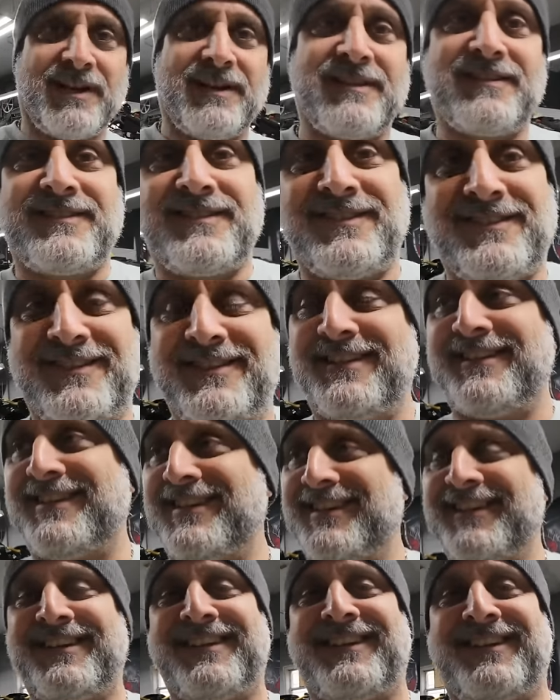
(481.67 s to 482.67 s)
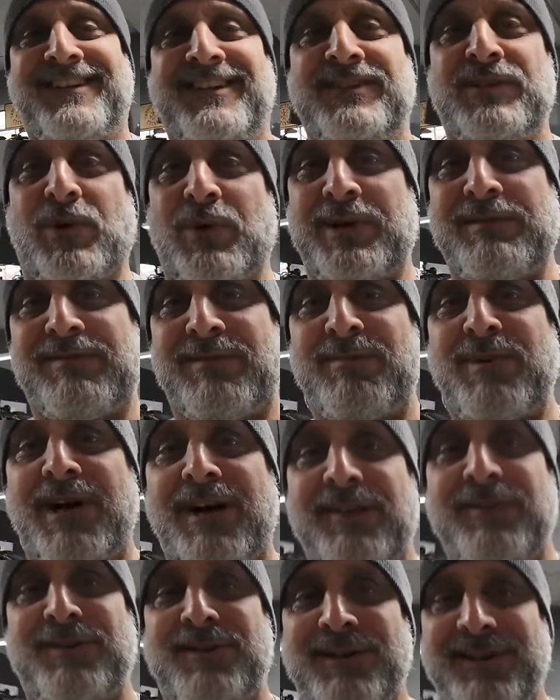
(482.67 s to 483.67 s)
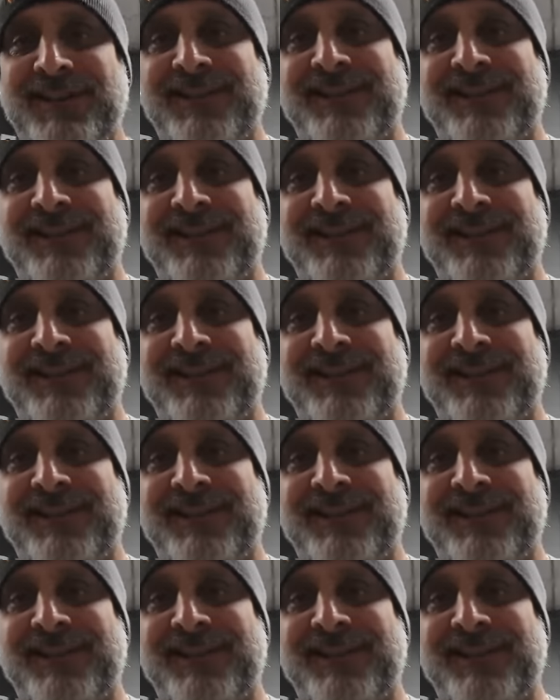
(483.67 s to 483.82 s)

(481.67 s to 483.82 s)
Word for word: it. Don't even bother.